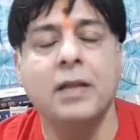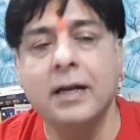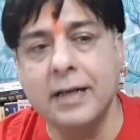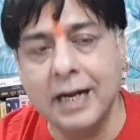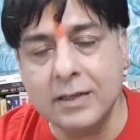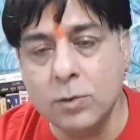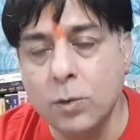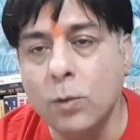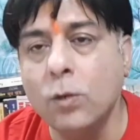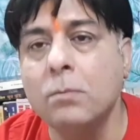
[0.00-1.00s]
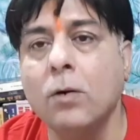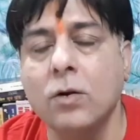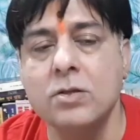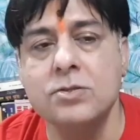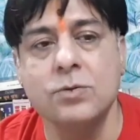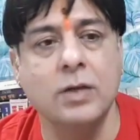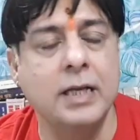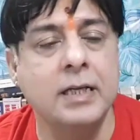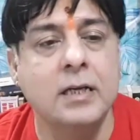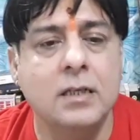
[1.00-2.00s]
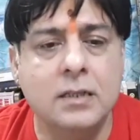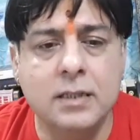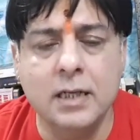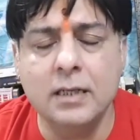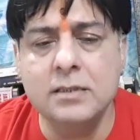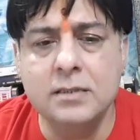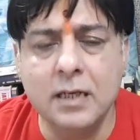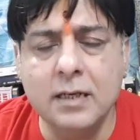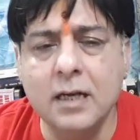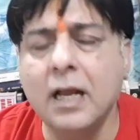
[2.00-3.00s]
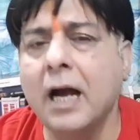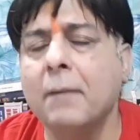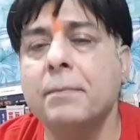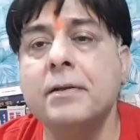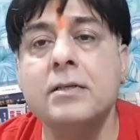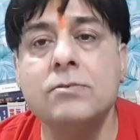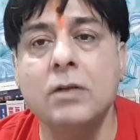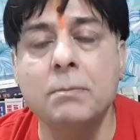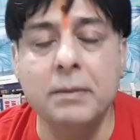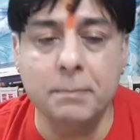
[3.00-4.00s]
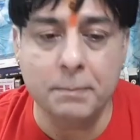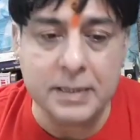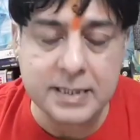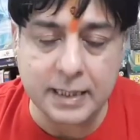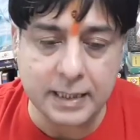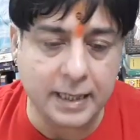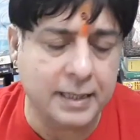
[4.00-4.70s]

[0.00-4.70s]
And at home also, like the general happiness will be missing.